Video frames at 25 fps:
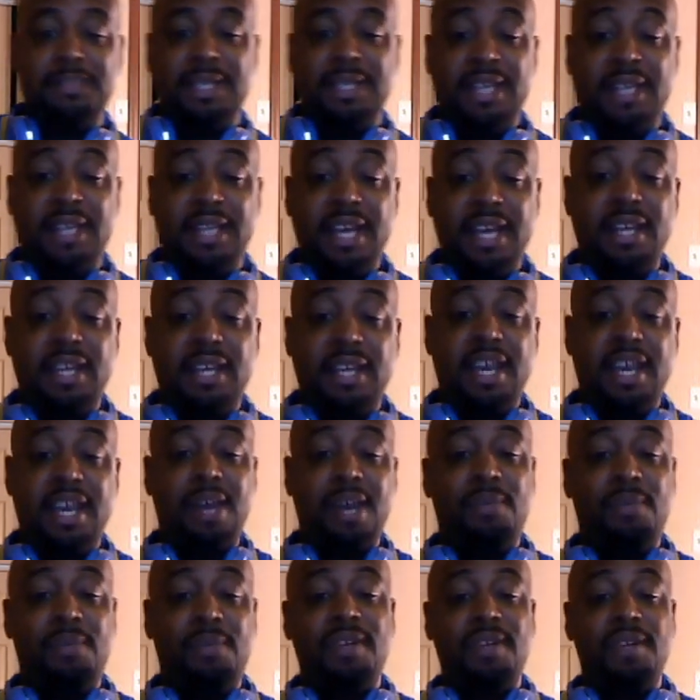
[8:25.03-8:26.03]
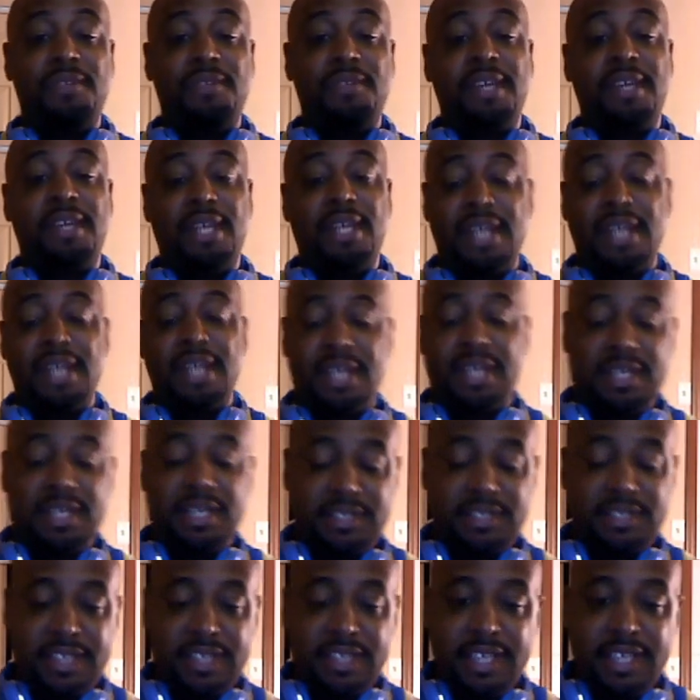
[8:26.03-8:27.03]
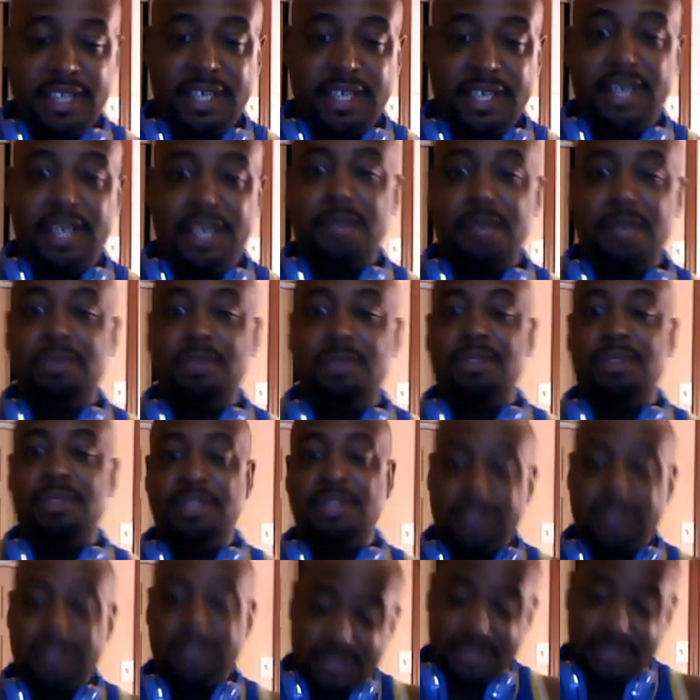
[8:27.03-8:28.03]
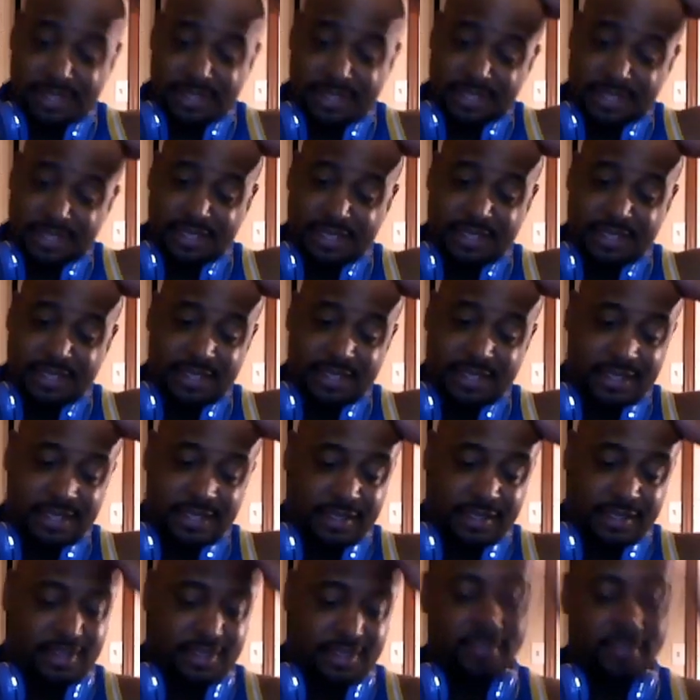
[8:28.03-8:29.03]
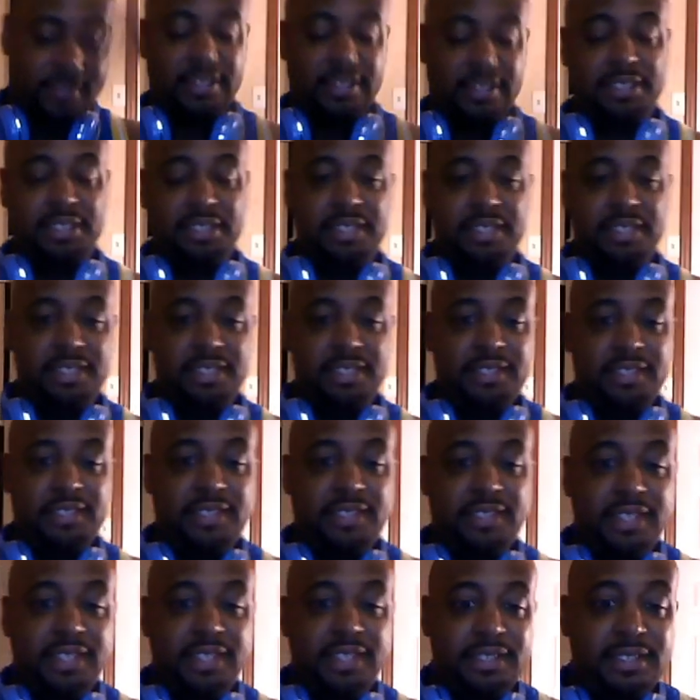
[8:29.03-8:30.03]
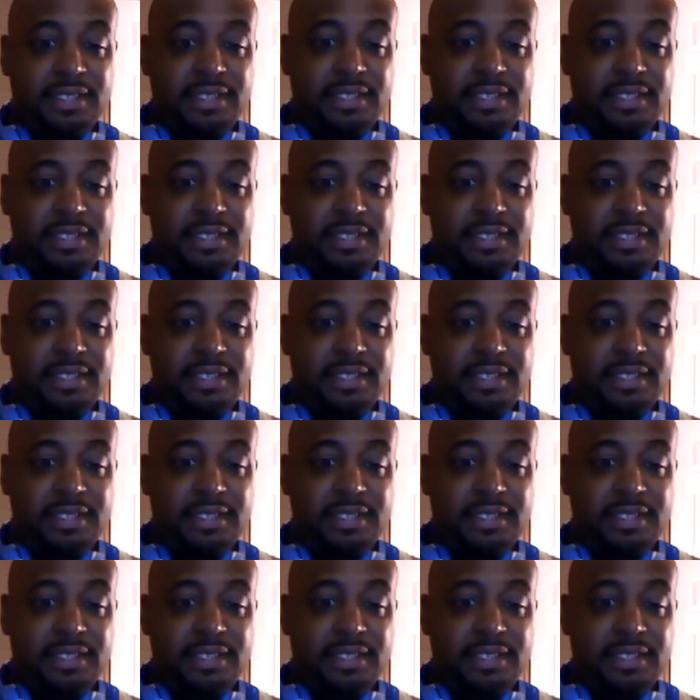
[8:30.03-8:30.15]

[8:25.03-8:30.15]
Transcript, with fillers: You know, there's a couple other, uh, you know, teams, you know, I like.